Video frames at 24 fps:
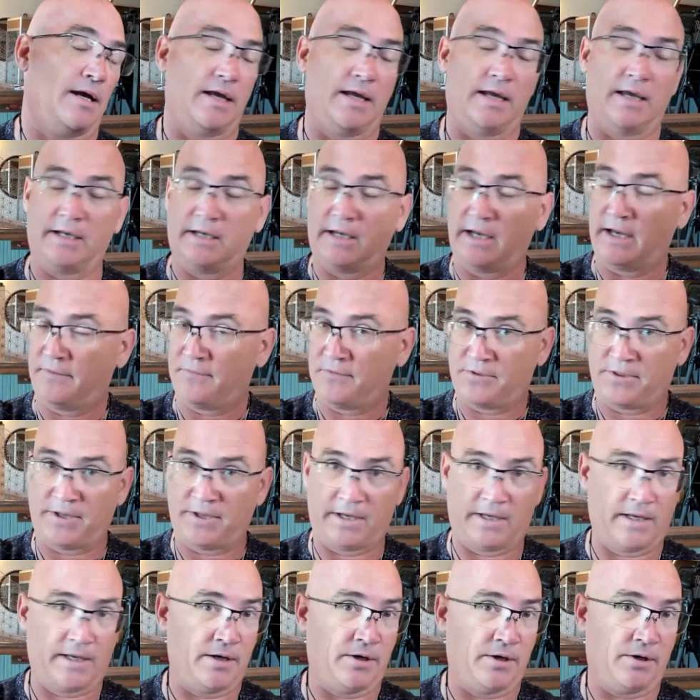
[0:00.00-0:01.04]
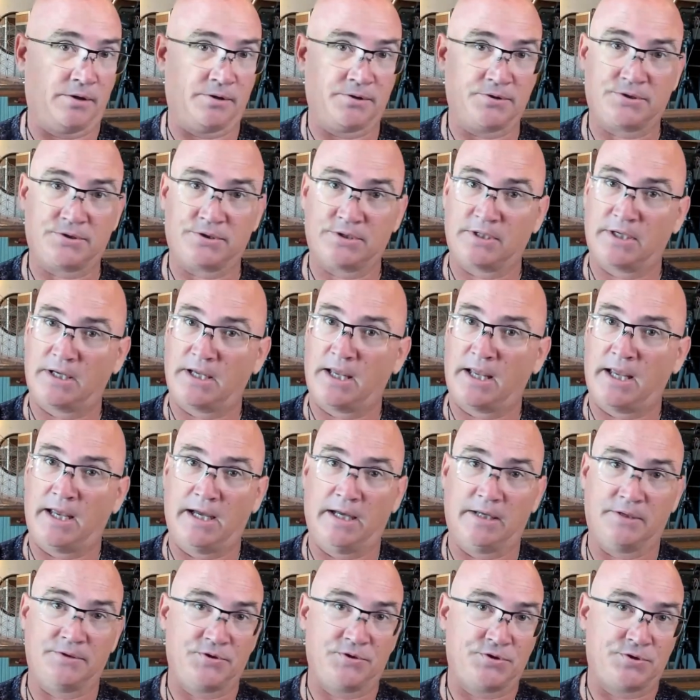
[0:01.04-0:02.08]
and everything else
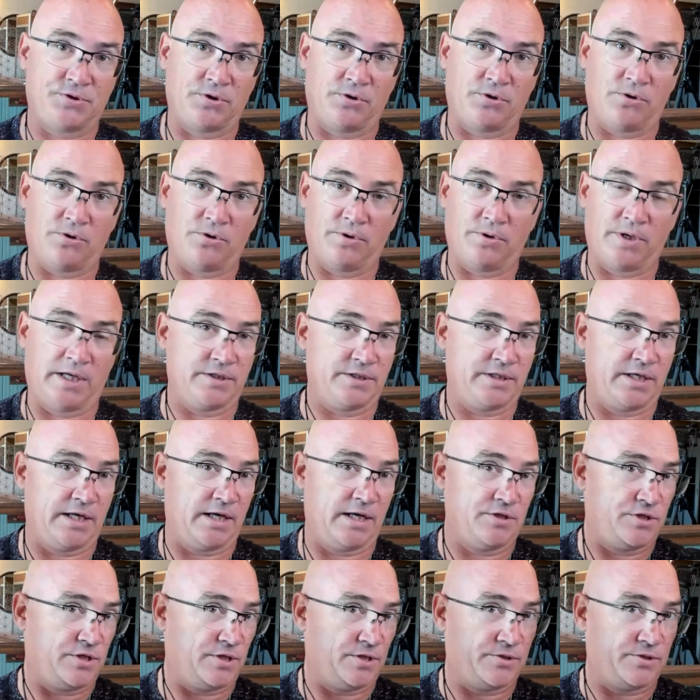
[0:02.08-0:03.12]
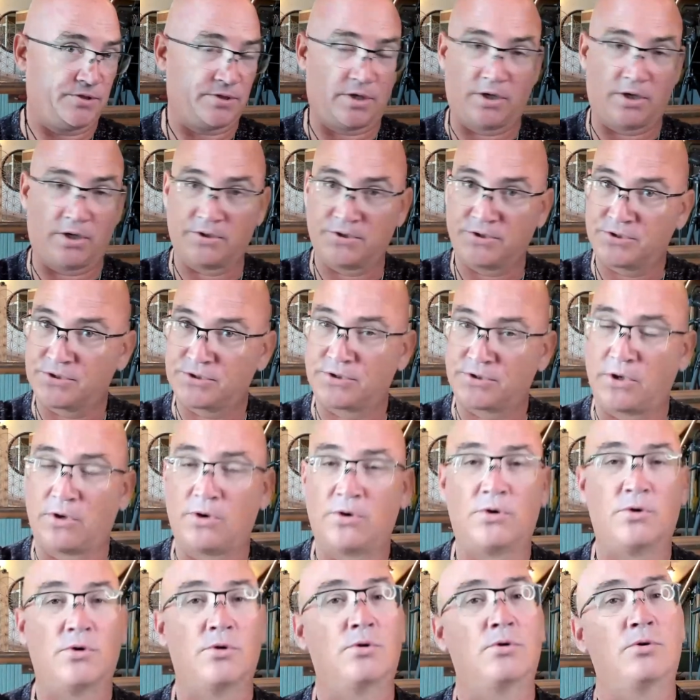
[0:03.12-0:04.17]
and so intentions are
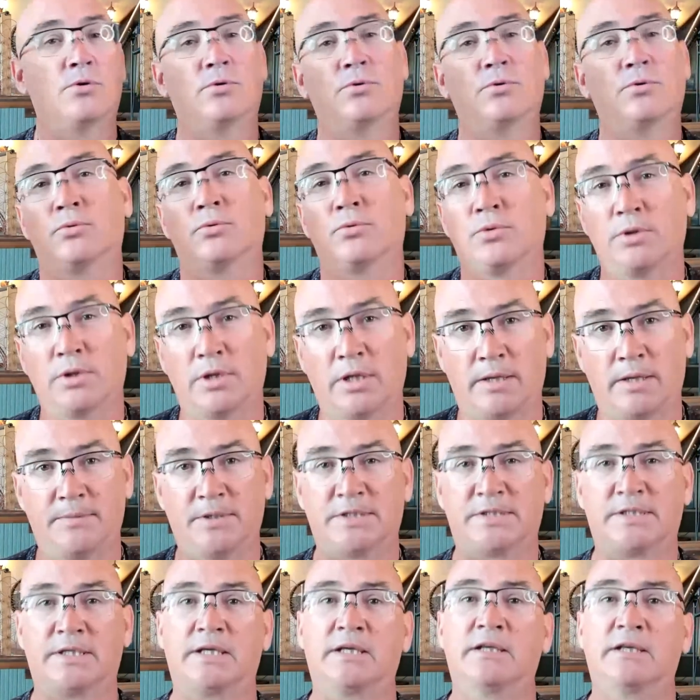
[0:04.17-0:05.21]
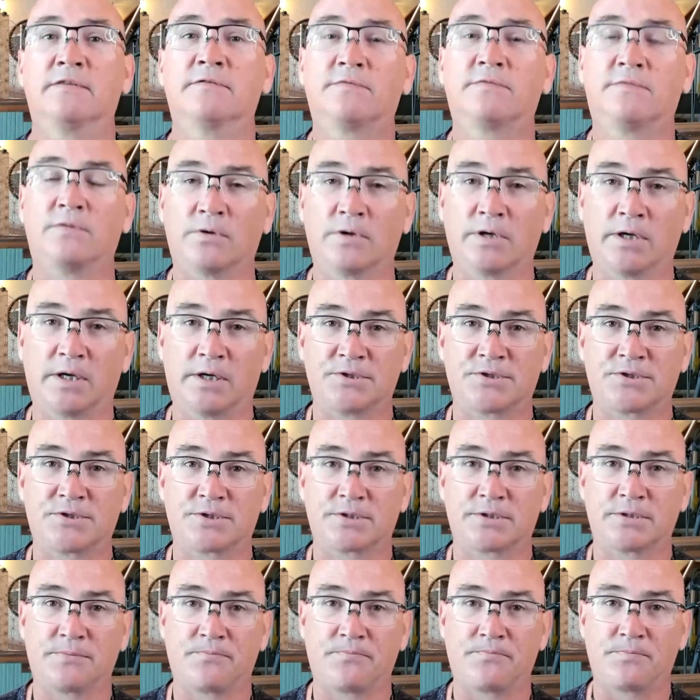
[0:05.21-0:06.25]
so limiting for
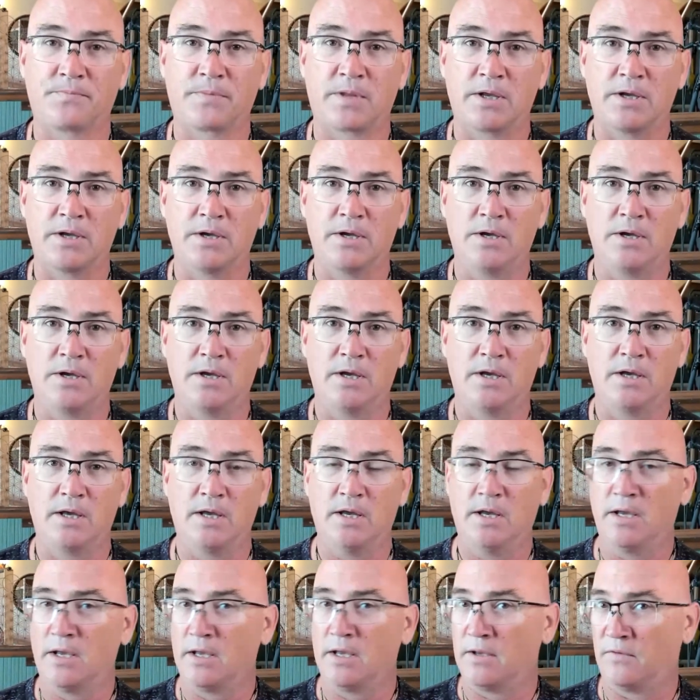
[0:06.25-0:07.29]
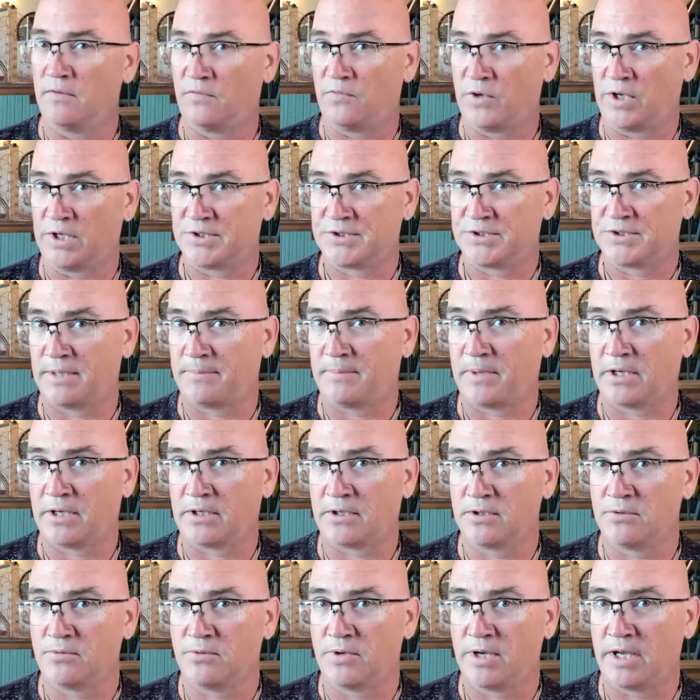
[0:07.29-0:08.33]
us if we can step out
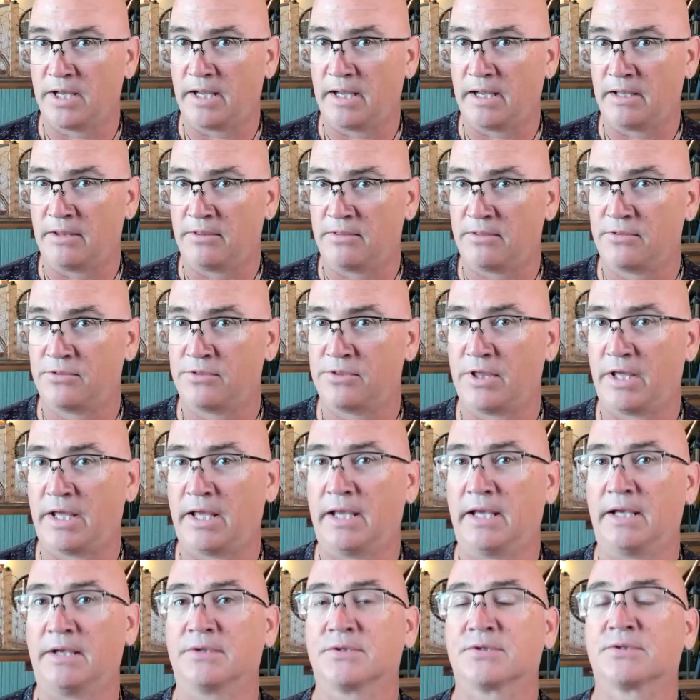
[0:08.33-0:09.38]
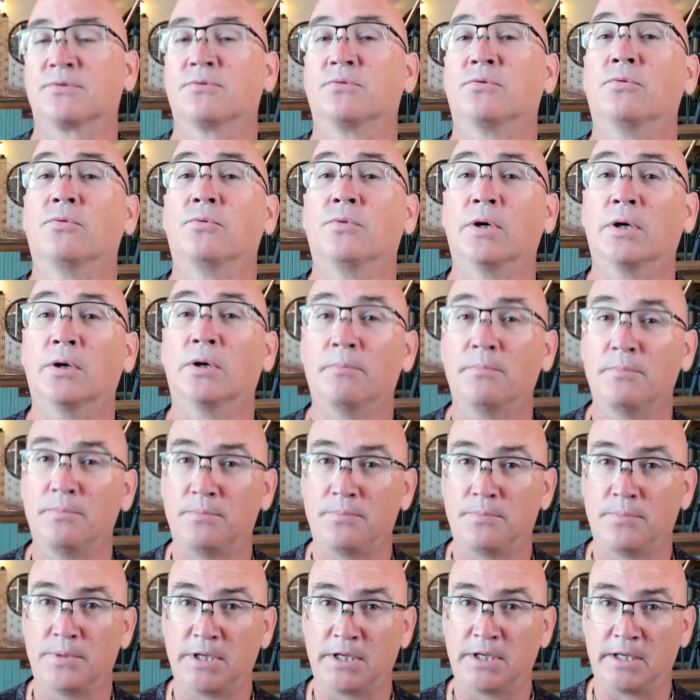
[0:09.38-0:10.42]
of the way, things will
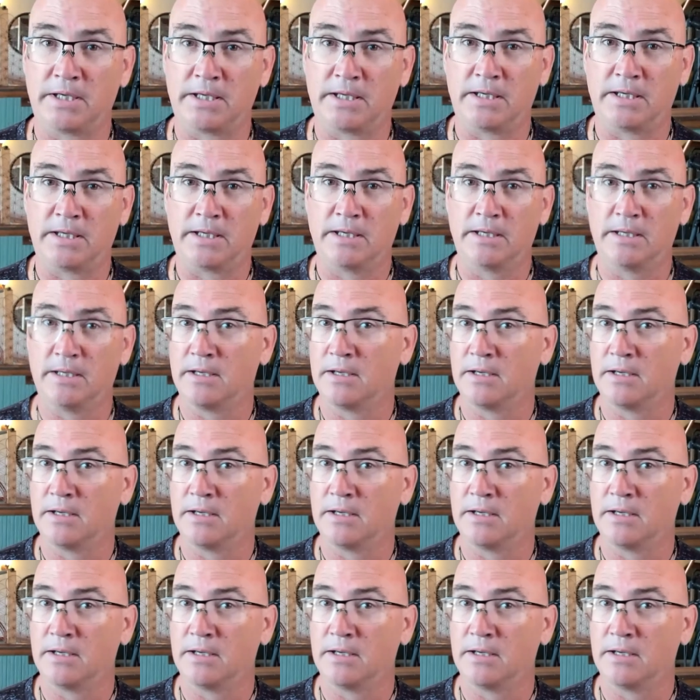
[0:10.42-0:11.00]
be